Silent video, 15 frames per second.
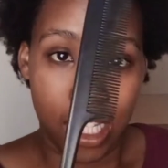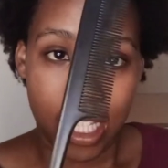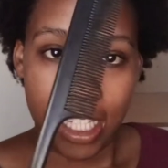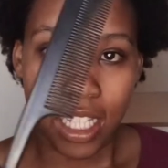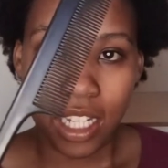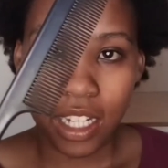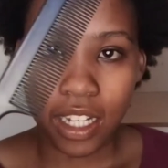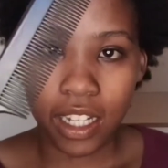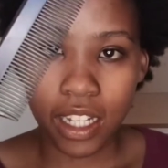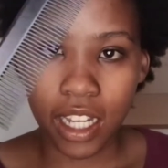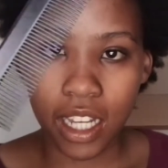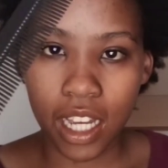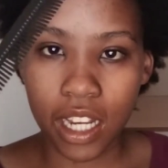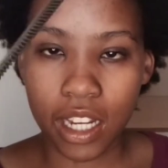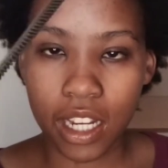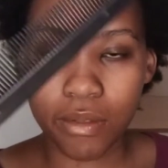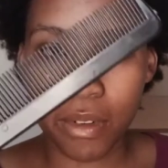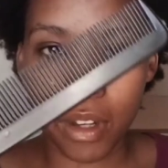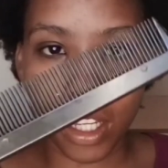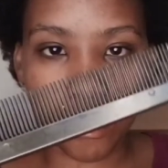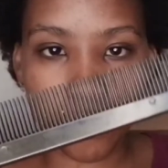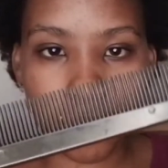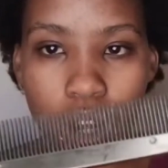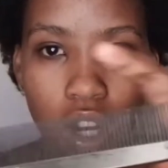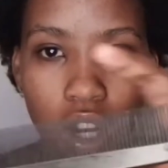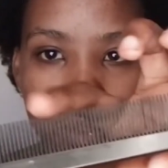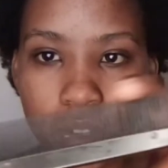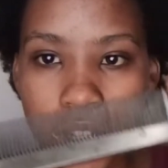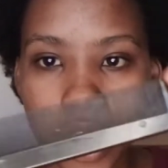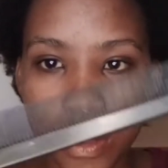Yeah, I can't
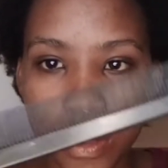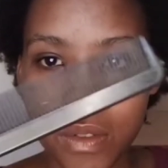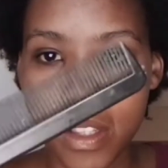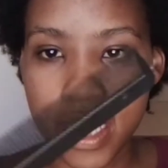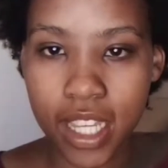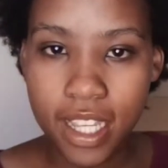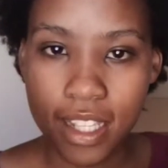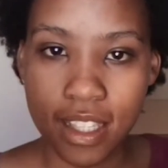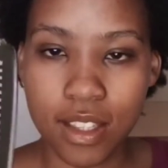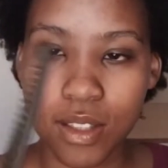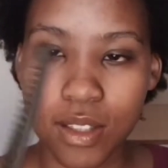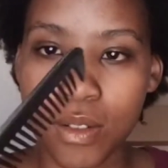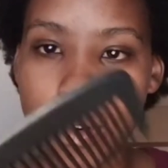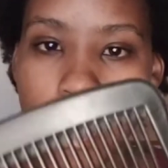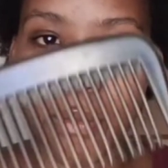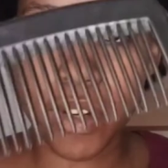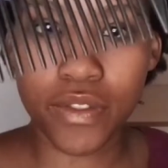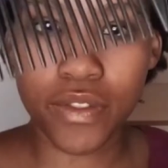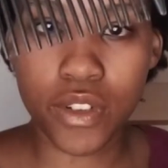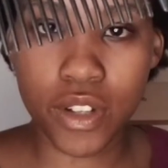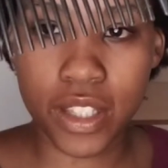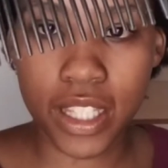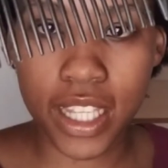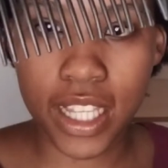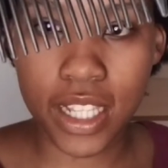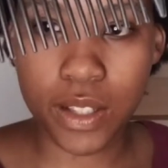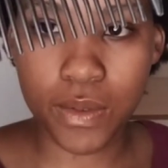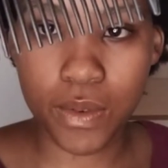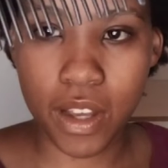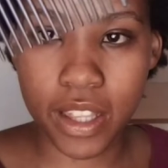really use these, so I prefer
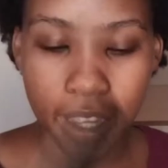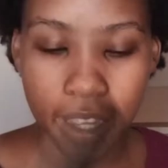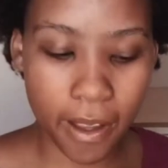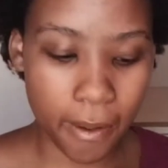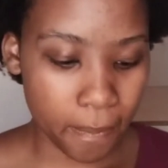these rather.